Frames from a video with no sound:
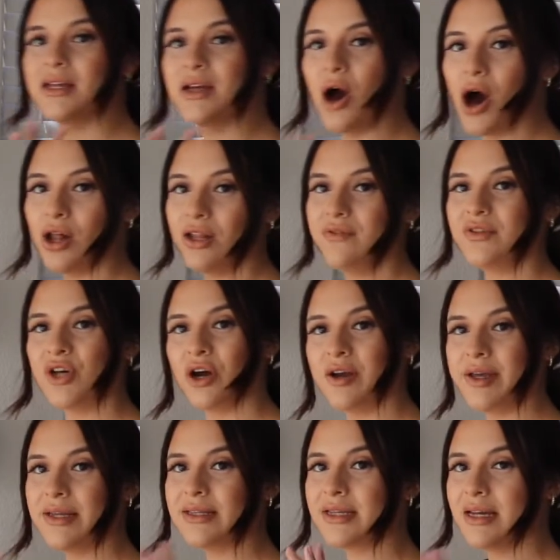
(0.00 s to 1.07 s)
all of
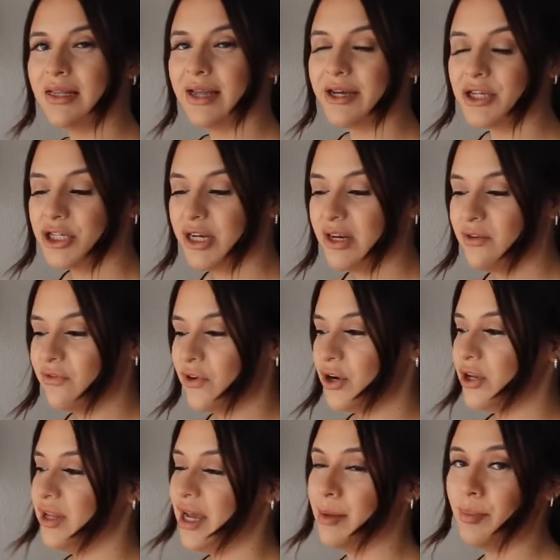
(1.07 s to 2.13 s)
Target's collection for
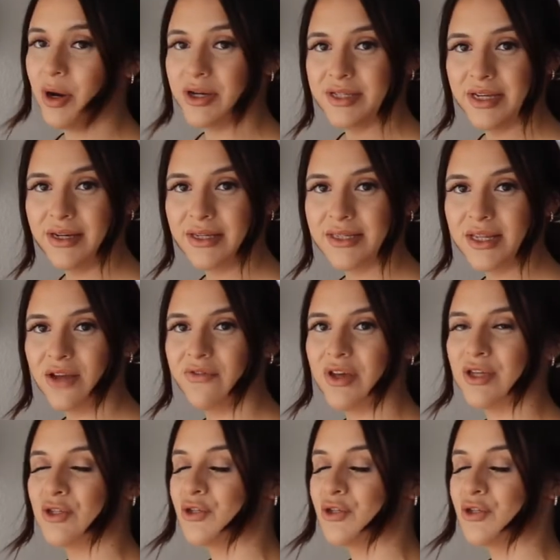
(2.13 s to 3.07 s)
like bartending stuff is